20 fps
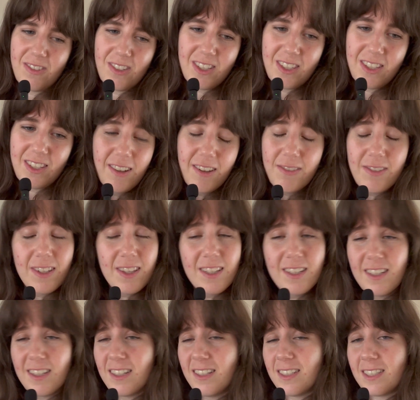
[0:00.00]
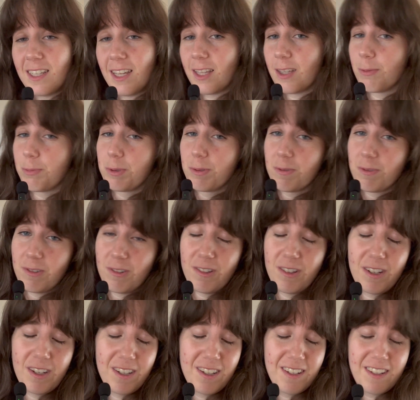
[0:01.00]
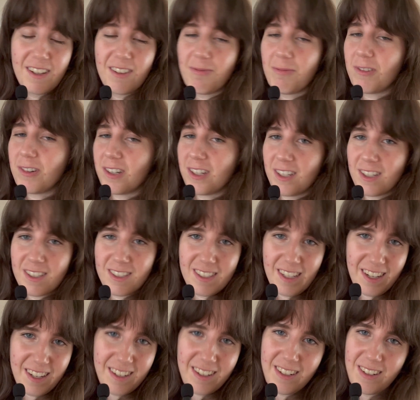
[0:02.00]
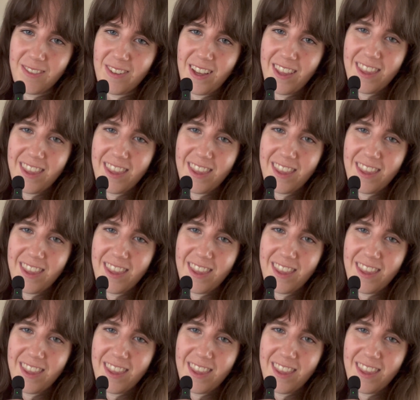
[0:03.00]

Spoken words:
which we've never done together before, and I'm pretty excited about